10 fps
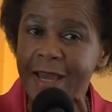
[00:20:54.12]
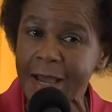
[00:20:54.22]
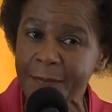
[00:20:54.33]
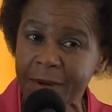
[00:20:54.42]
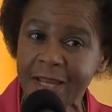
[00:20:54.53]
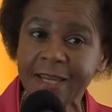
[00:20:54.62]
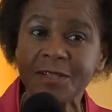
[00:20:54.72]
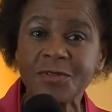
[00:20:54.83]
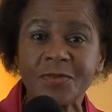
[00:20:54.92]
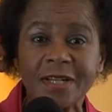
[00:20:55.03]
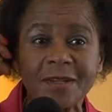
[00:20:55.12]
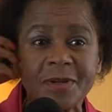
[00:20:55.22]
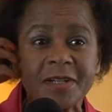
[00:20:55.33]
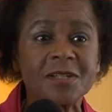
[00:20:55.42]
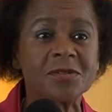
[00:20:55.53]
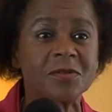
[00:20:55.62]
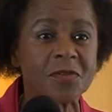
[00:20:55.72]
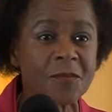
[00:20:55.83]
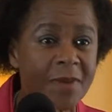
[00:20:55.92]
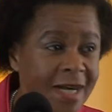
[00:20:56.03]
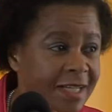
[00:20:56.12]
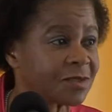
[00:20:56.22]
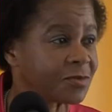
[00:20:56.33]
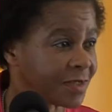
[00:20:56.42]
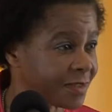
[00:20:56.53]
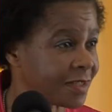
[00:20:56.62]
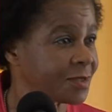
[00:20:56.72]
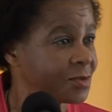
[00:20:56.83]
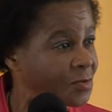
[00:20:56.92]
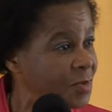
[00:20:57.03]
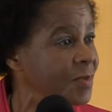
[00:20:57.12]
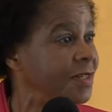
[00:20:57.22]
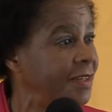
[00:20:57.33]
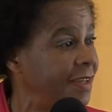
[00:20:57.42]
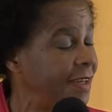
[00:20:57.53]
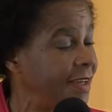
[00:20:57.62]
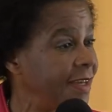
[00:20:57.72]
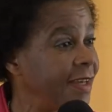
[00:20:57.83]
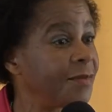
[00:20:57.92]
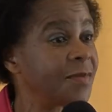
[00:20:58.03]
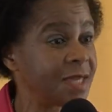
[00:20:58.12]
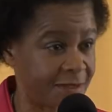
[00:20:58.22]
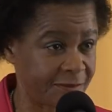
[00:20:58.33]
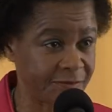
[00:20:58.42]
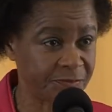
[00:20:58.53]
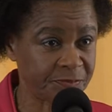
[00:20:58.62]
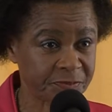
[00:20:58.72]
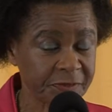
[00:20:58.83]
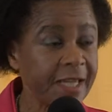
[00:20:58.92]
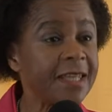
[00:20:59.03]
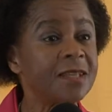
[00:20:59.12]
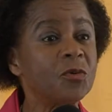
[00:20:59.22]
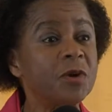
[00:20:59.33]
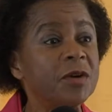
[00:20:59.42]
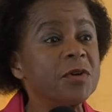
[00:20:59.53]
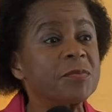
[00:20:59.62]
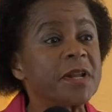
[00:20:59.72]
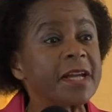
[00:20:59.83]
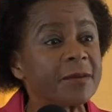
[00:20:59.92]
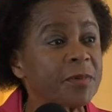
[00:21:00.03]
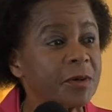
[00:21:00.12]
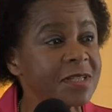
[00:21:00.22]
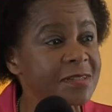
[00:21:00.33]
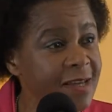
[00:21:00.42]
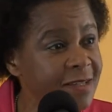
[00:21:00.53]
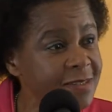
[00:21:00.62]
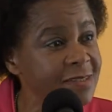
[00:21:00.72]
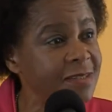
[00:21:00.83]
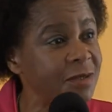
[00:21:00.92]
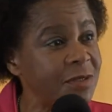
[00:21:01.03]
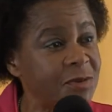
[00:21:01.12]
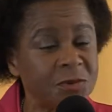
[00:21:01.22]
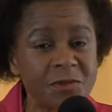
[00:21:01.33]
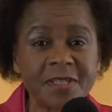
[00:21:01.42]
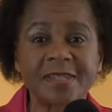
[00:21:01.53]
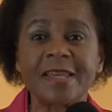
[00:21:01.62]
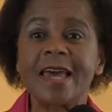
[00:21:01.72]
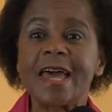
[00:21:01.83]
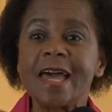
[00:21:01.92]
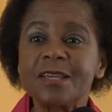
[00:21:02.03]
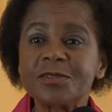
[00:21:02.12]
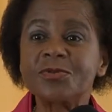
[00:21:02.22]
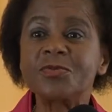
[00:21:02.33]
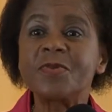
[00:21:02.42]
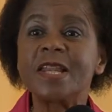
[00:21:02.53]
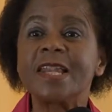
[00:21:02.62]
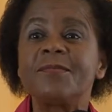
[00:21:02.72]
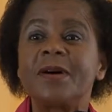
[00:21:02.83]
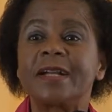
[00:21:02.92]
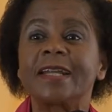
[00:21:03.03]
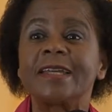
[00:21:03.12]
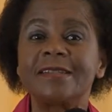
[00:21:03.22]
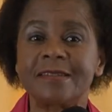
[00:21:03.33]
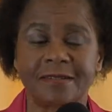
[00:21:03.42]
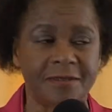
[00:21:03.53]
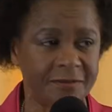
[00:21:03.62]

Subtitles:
apply to the liberation of the mind with regard to women and men. And the way we bring up our sons and our daughters has to be liberatory.